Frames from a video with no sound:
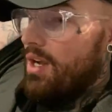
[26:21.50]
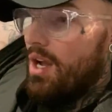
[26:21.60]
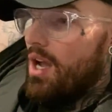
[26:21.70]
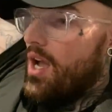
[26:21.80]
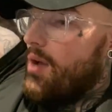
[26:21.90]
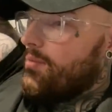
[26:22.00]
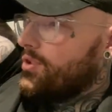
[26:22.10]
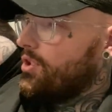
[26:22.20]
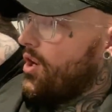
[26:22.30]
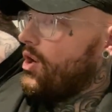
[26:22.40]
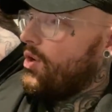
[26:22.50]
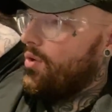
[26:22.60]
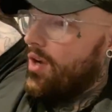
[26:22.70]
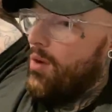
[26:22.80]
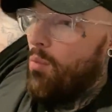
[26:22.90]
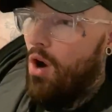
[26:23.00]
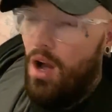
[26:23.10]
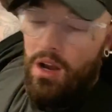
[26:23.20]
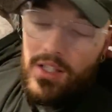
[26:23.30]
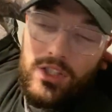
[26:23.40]
So, and what
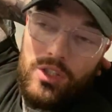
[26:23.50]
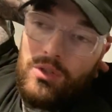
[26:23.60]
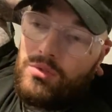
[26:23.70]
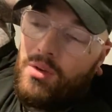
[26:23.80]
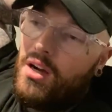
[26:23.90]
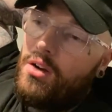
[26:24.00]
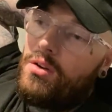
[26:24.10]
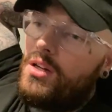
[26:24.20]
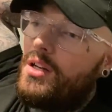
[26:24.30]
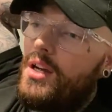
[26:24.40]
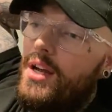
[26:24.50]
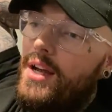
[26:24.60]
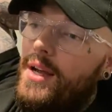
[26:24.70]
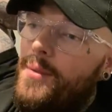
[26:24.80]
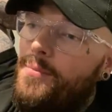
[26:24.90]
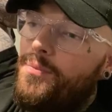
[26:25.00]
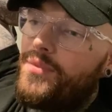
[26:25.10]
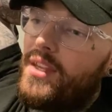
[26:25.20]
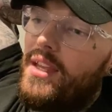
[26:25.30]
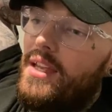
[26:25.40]
I like to do as well
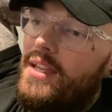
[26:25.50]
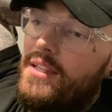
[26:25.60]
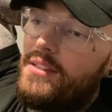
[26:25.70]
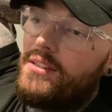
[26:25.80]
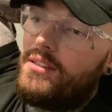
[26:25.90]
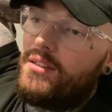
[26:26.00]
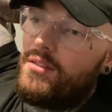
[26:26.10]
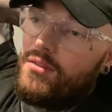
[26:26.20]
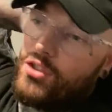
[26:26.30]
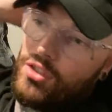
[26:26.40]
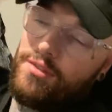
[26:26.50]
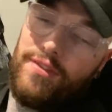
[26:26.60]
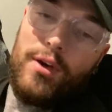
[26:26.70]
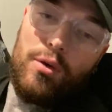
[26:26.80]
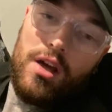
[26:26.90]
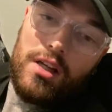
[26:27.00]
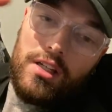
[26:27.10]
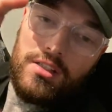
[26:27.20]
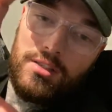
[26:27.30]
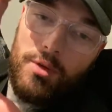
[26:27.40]
is just fill like
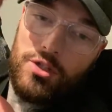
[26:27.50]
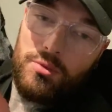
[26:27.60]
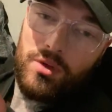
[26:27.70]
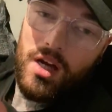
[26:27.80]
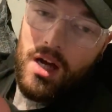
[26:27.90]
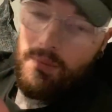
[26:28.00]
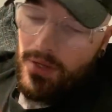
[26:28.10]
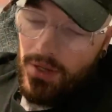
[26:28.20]
a disposable cup